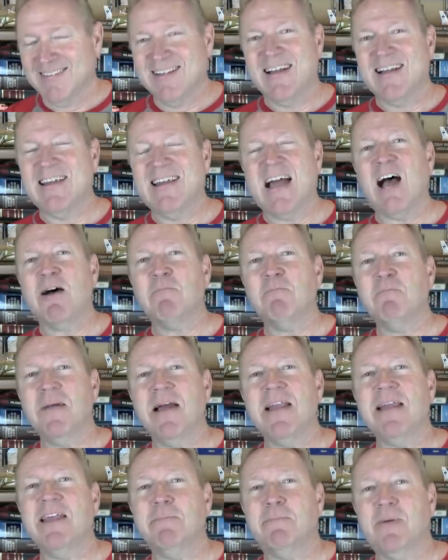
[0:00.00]
And not
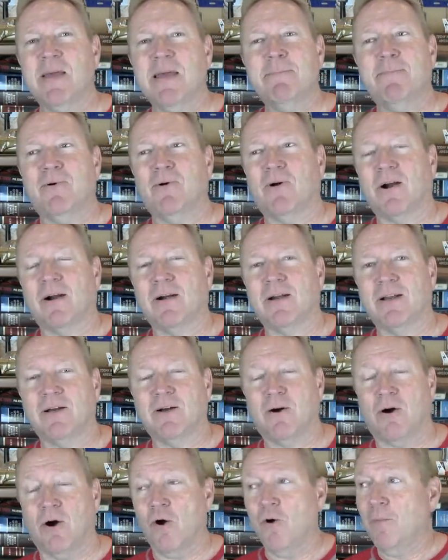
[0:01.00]
many people are going to
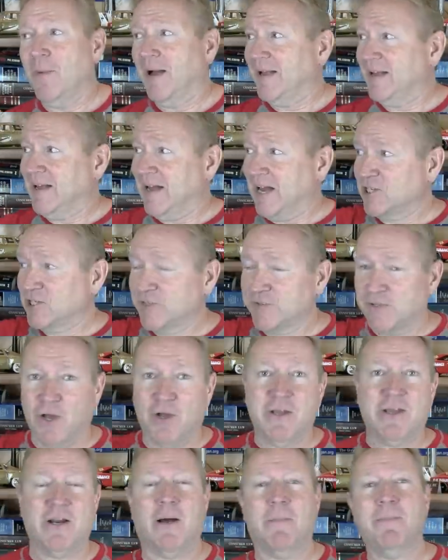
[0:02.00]
go, oh my gosh, let's
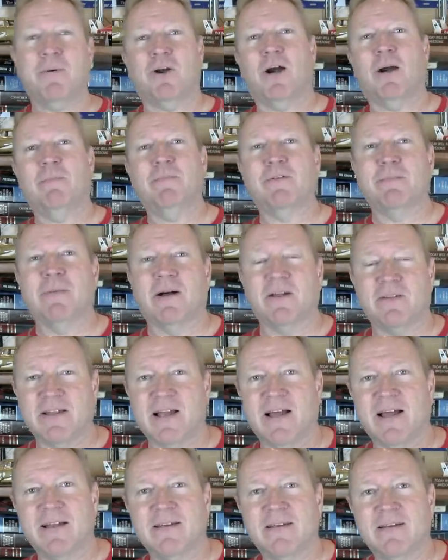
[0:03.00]
all get up in arms about
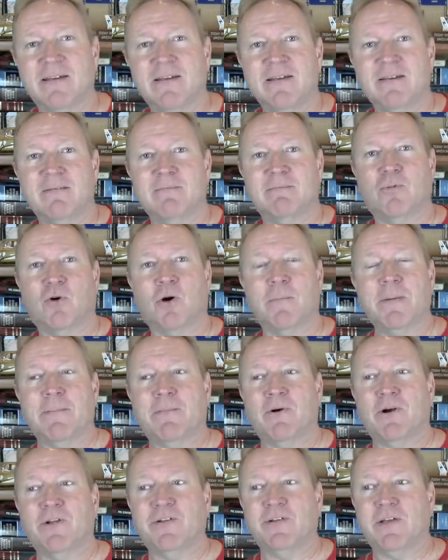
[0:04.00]
that. More
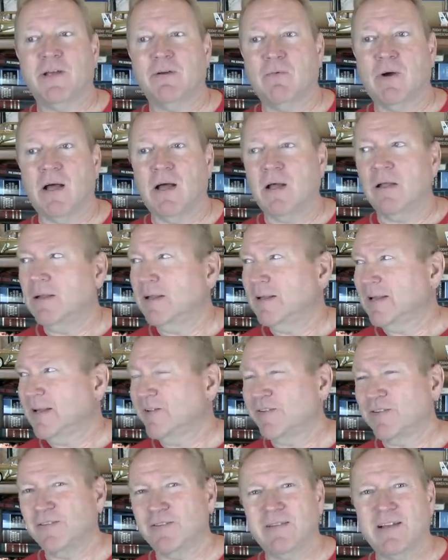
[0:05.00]
people are going to say, well, I
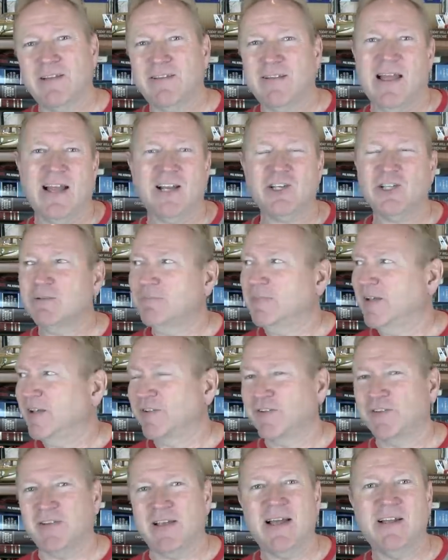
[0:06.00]
guess that actually
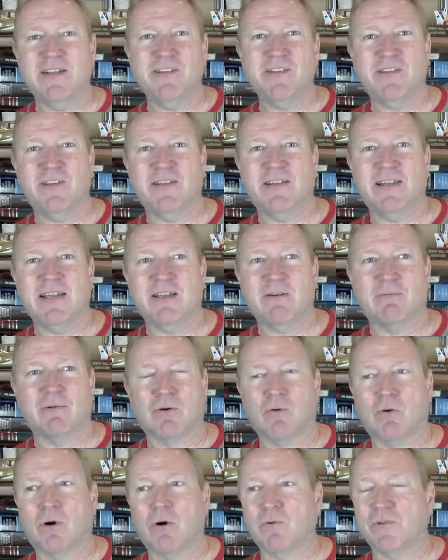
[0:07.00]
makes sense that they can
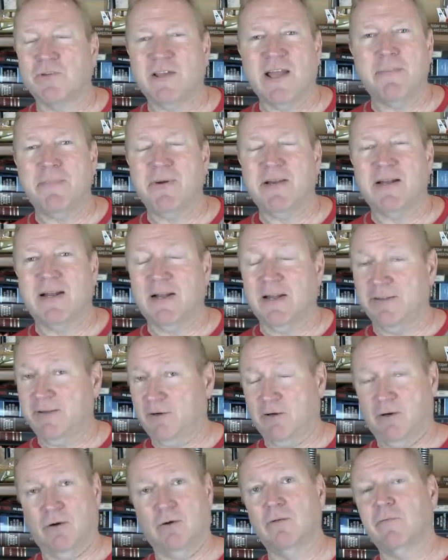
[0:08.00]
record what's happening on
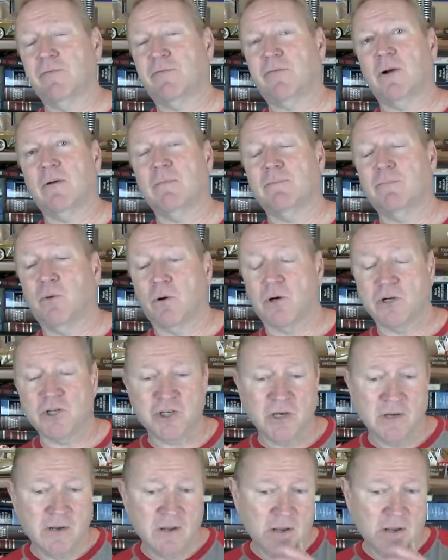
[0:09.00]
their own front
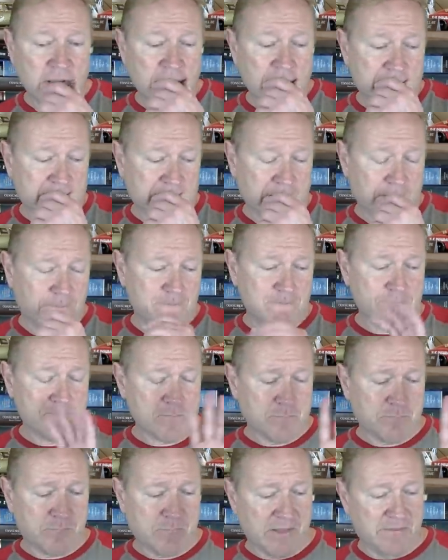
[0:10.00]
porch. So
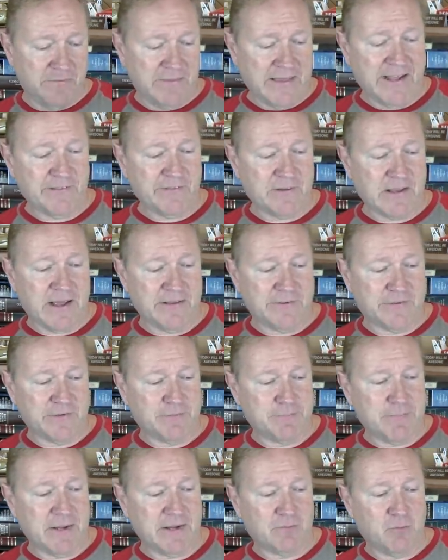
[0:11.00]
that's, I
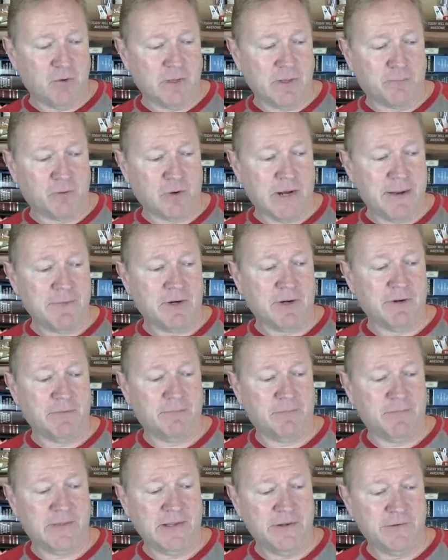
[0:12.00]
suspect, one of the primary
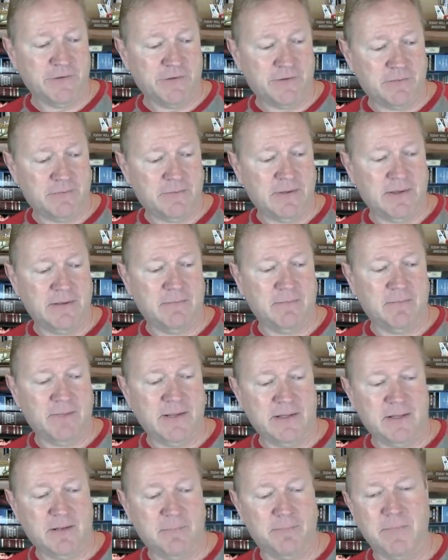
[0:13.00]
things that
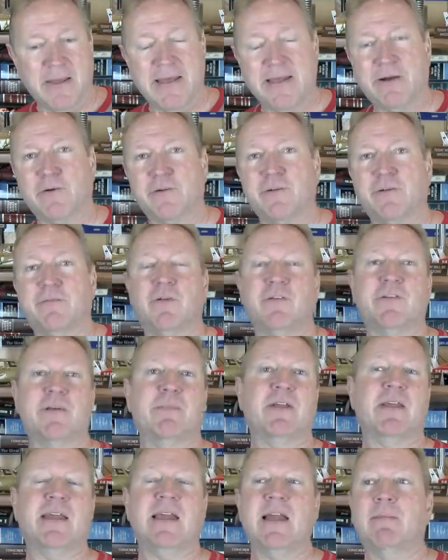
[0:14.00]
the makers of those
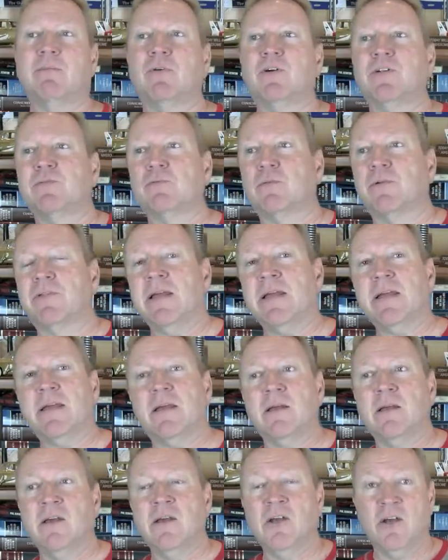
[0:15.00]
type of cameras were
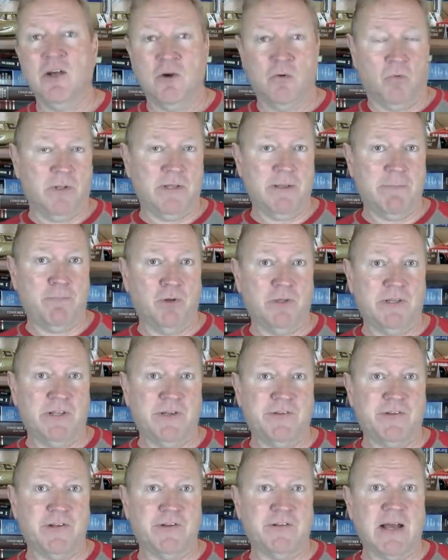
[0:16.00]
thinking when they put
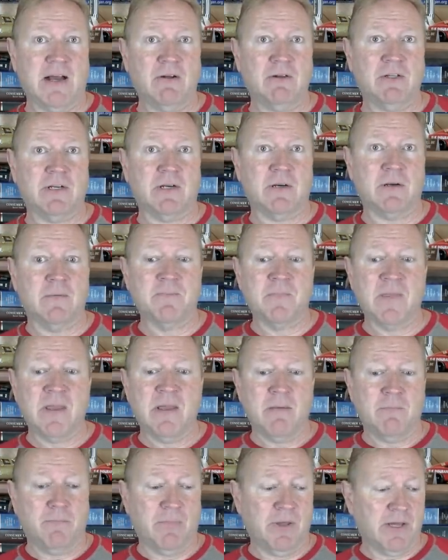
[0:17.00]
these things out there.
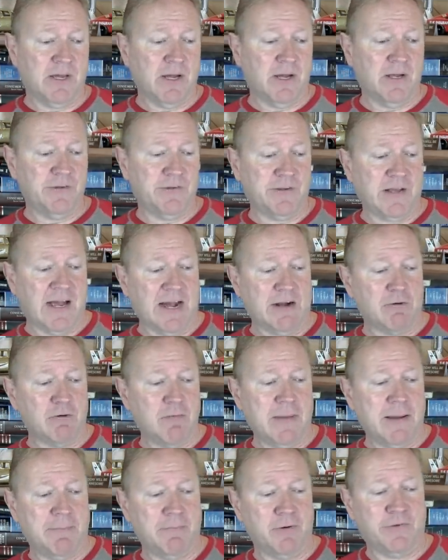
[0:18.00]
because I
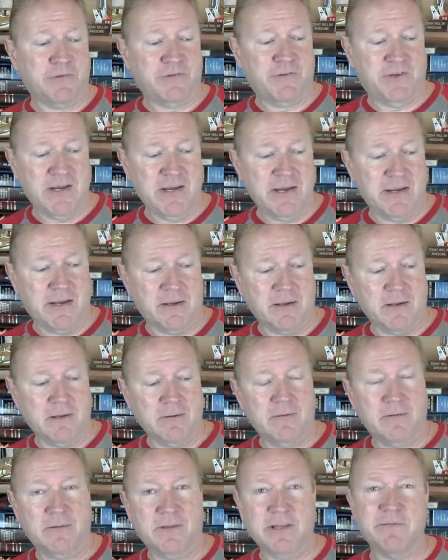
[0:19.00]
remember
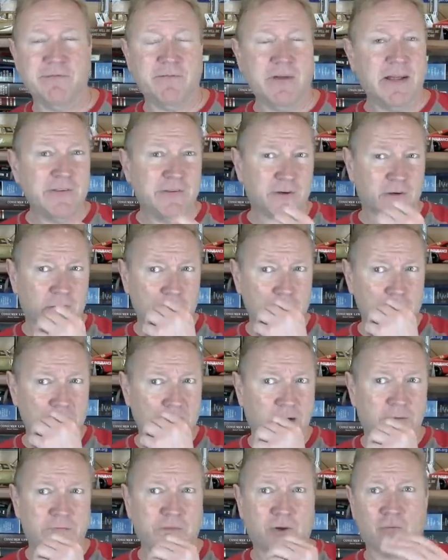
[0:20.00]
seeing the inventor
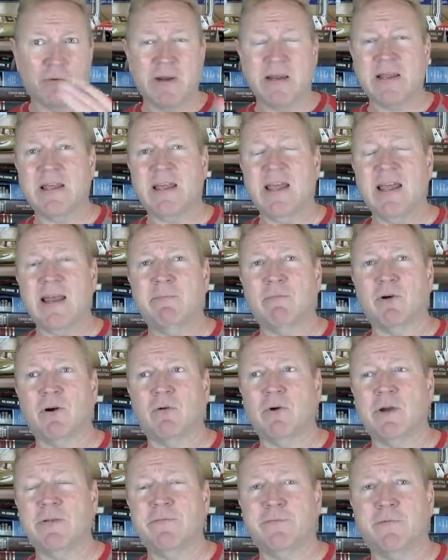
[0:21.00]
of the Ring
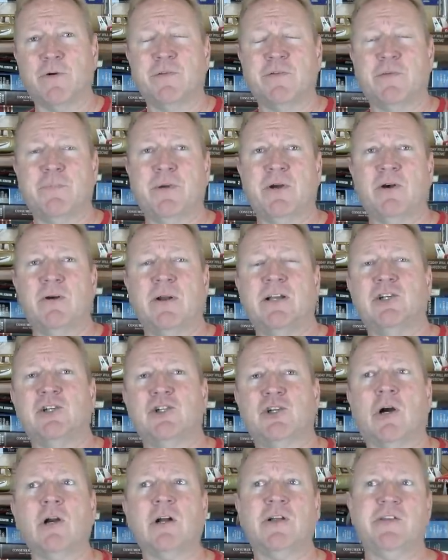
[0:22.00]
camera when he first appeared on
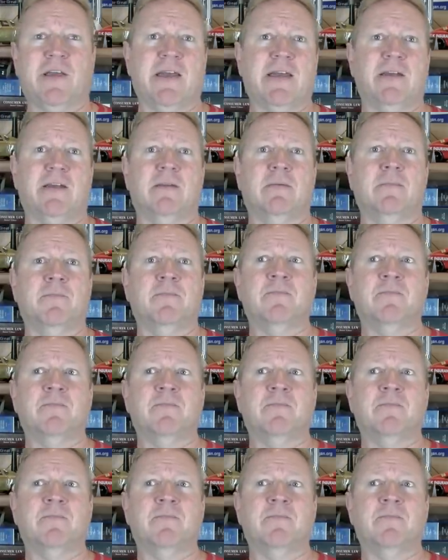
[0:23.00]
Shark Tank.